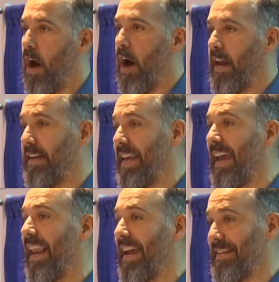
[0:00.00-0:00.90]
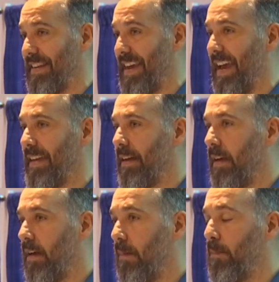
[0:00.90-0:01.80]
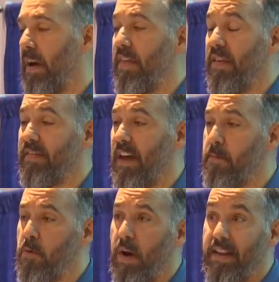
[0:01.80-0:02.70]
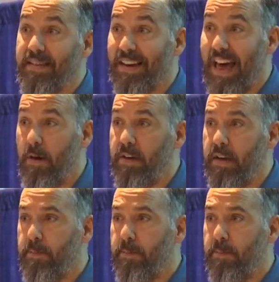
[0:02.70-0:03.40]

on a day like today. But in the summer when it's cloudy,